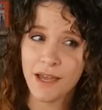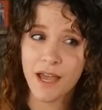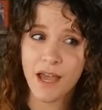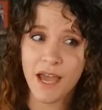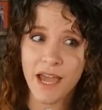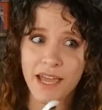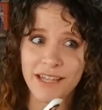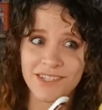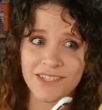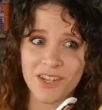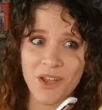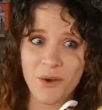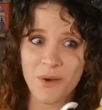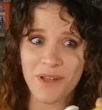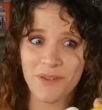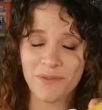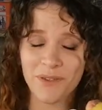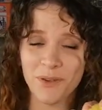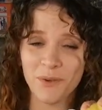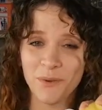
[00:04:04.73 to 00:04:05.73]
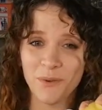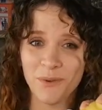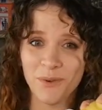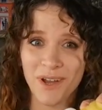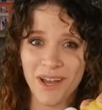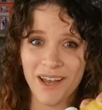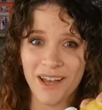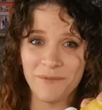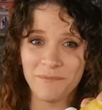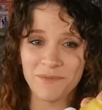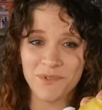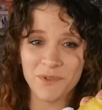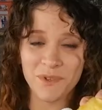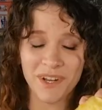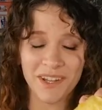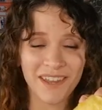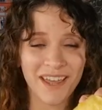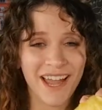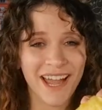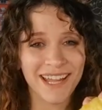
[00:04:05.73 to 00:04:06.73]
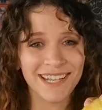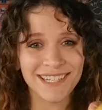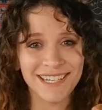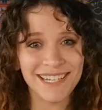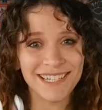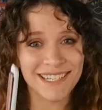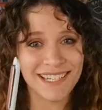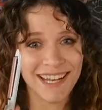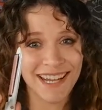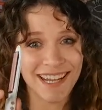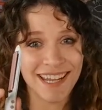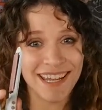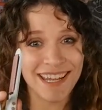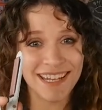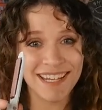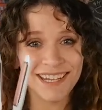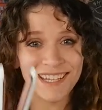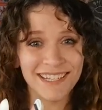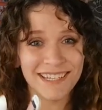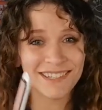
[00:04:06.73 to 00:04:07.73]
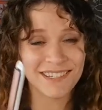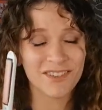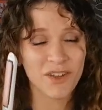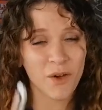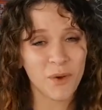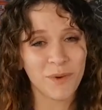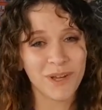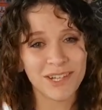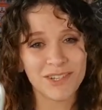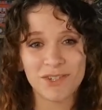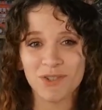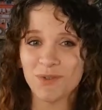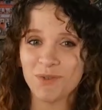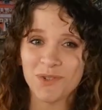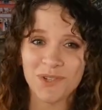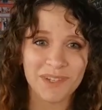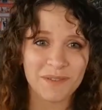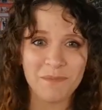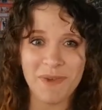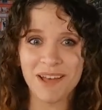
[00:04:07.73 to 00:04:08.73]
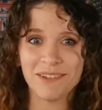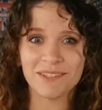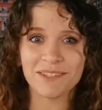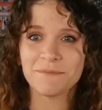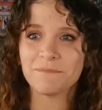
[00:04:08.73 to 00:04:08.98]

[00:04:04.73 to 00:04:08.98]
And so if you do it on the highest heat setting, it is going to just melt.